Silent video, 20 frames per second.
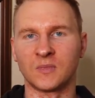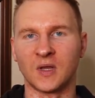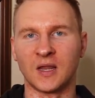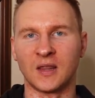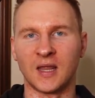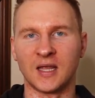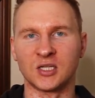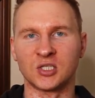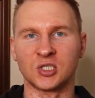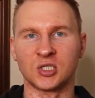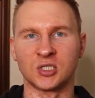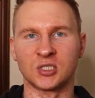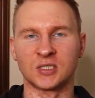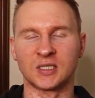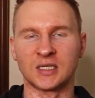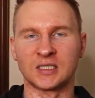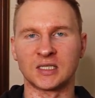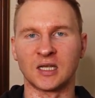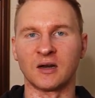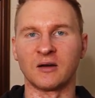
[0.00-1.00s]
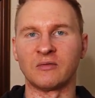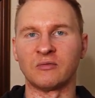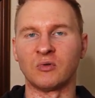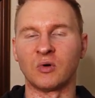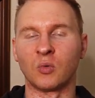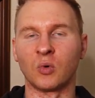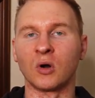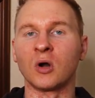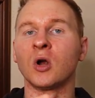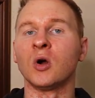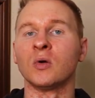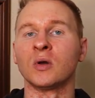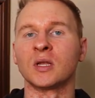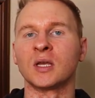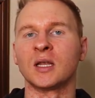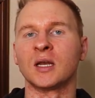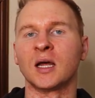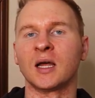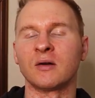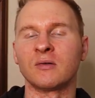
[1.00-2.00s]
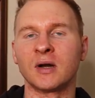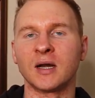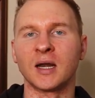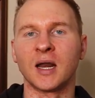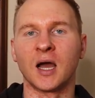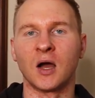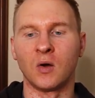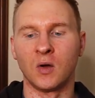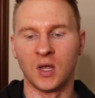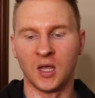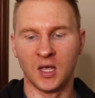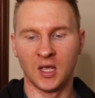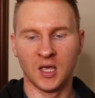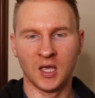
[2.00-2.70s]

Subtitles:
And that's kind of what we're honing in on right now.